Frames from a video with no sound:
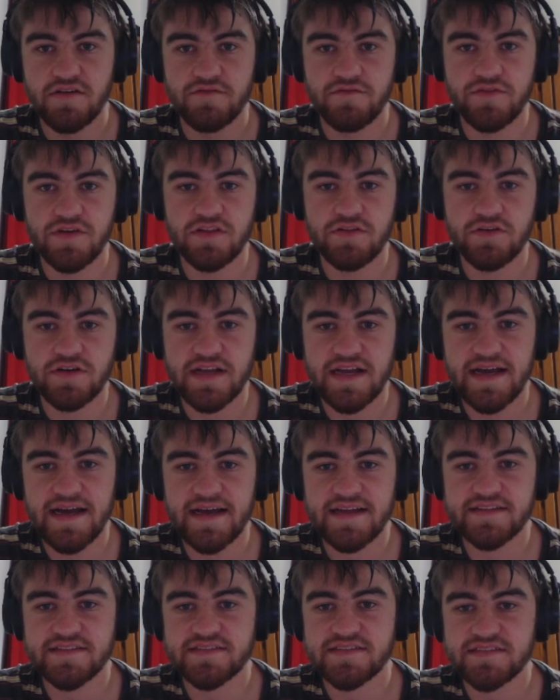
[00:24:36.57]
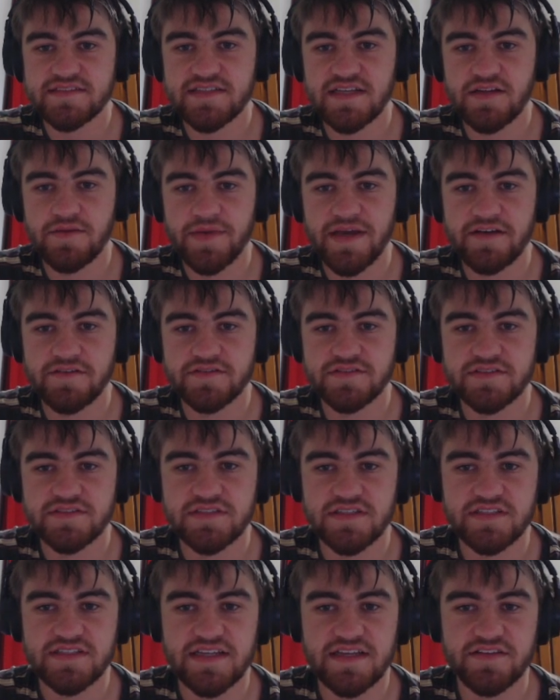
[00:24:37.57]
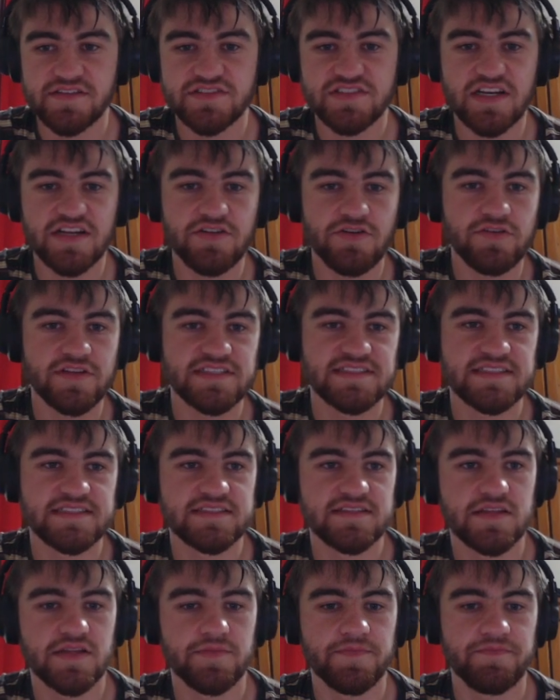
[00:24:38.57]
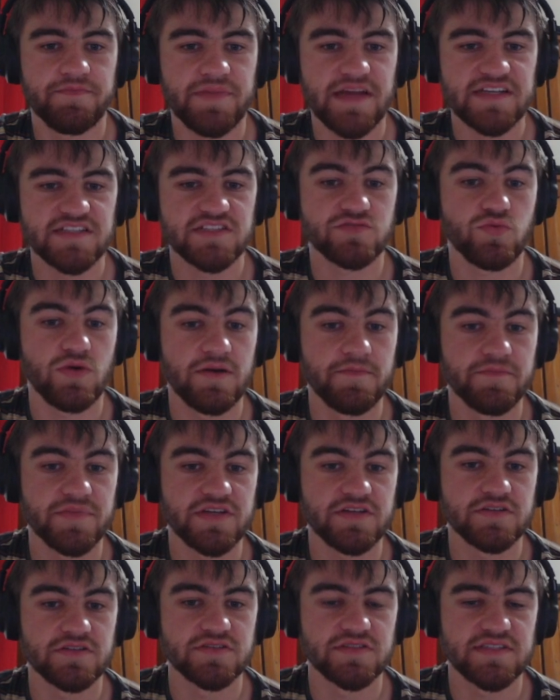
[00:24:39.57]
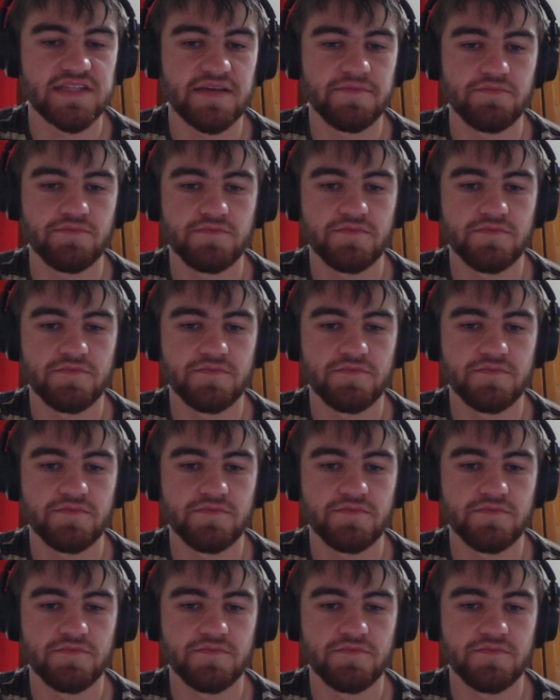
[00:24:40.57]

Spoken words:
If we look at centre bounce attendance, I know this isn't the best one because they,